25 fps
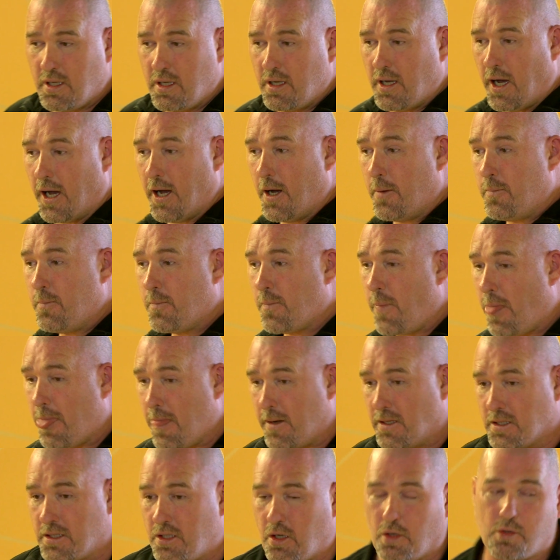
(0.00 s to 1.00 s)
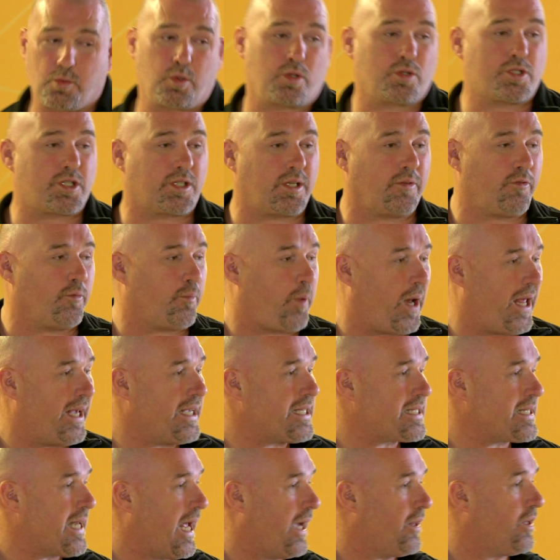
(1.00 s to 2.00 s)
The world's a different
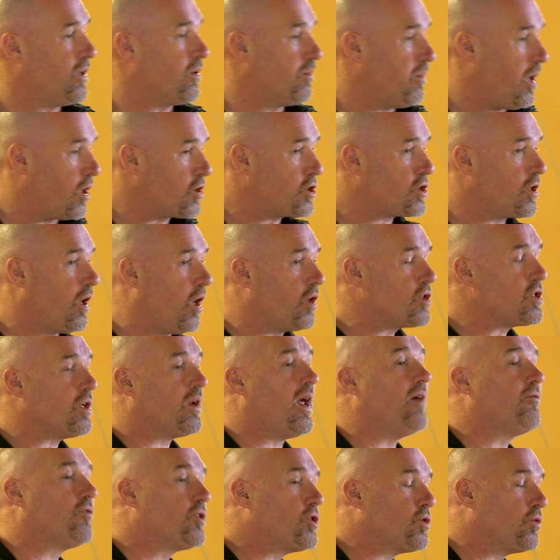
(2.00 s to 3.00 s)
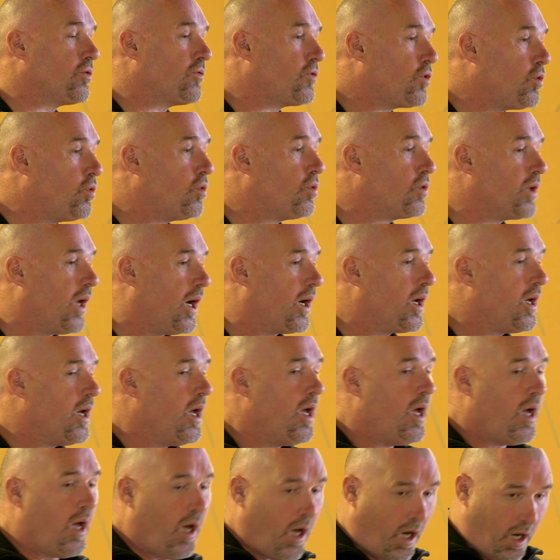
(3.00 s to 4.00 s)
place now. There are martial arts on every sort of corner.
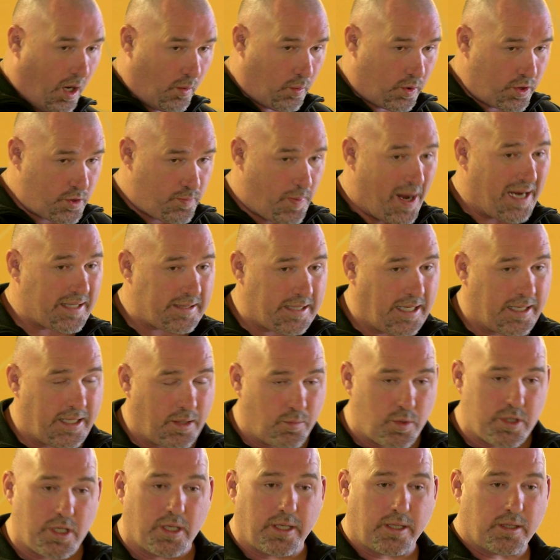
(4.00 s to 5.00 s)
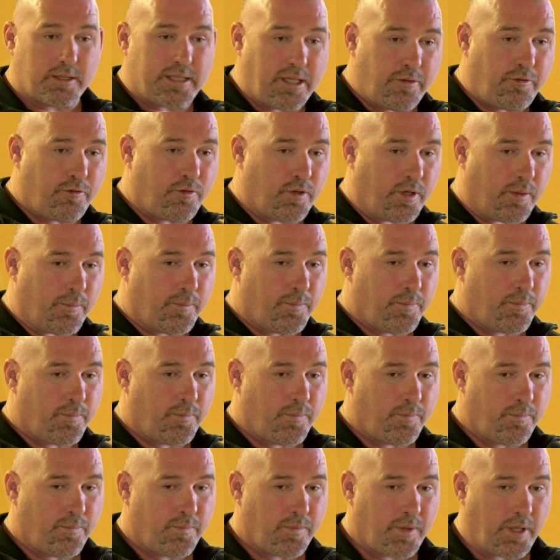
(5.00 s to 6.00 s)
Whereas back then it was a little different.
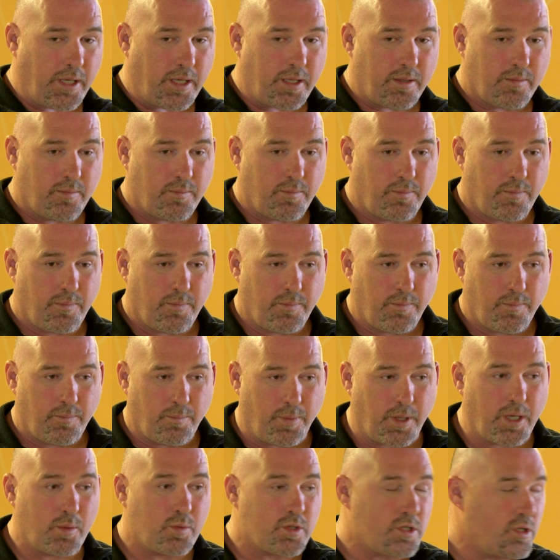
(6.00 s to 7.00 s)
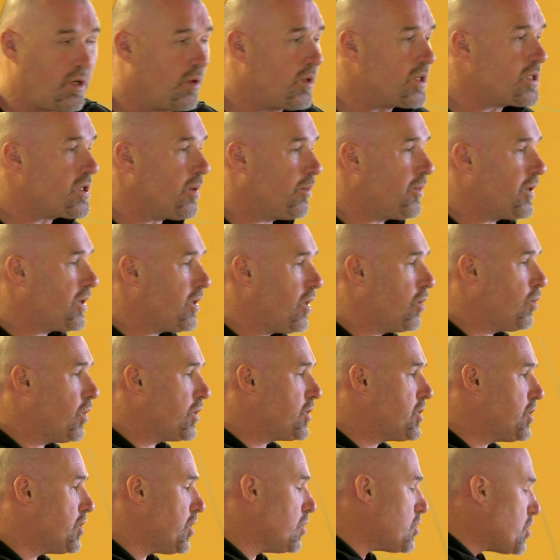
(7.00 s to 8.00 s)
But it's something that I
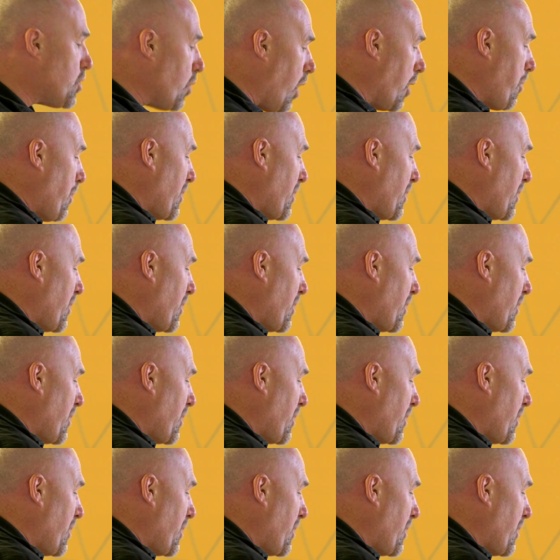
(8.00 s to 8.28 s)
wanted to do. So I